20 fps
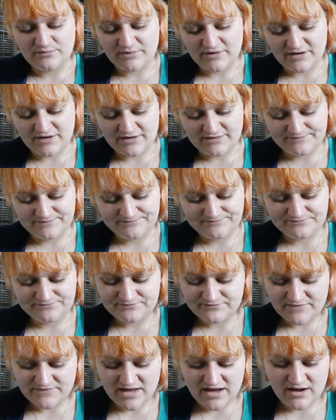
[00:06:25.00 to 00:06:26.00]
But
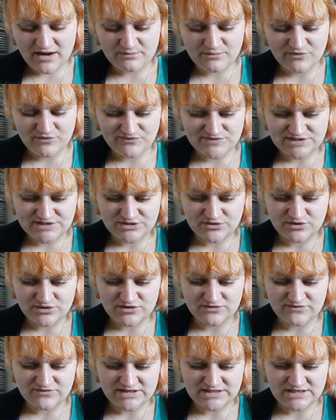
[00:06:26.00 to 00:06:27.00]
yeah, I'm obviously not
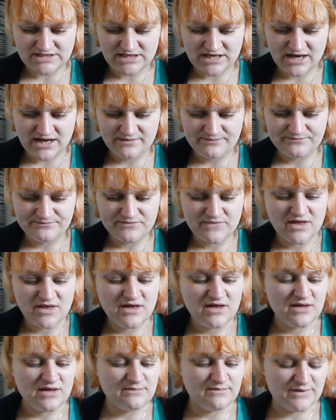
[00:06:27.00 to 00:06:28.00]
going to read it yet,
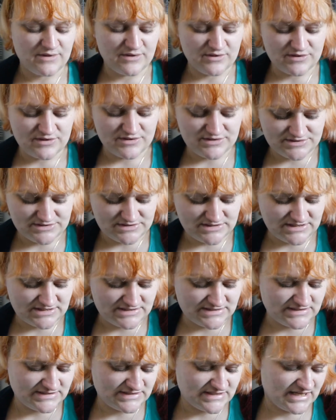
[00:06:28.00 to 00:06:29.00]
because
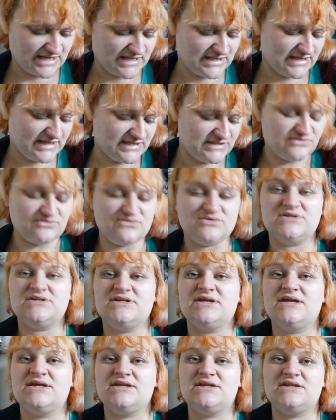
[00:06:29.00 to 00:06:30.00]
this is like later
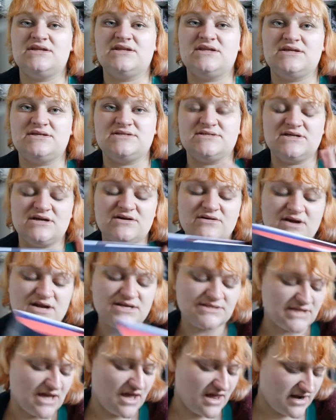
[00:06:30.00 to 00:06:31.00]
on in the
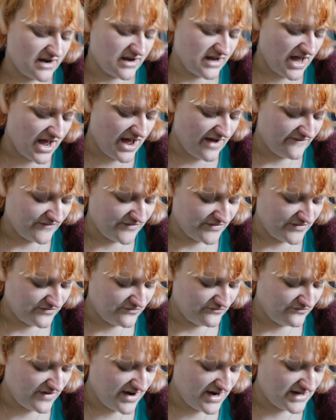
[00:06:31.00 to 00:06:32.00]
series, and I haven't
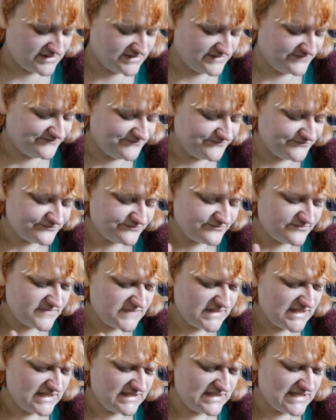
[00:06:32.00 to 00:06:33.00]
read
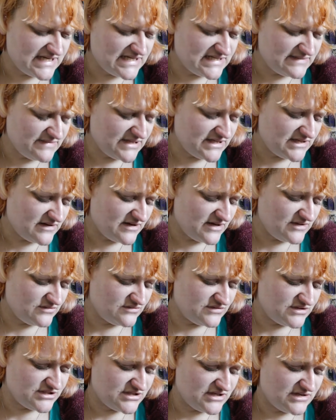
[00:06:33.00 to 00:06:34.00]
Lady Midnight,
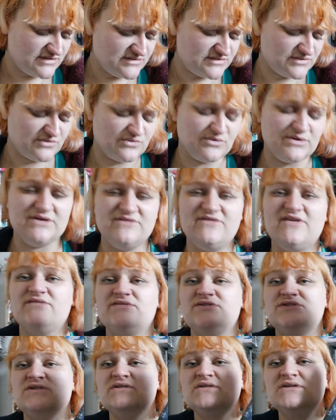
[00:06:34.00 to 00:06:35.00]
Lord of Shadows or Queen of Air
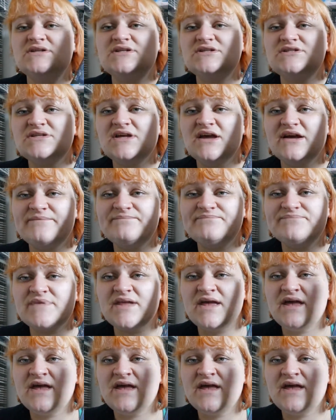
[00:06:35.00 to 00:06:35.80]
and Darkness yet.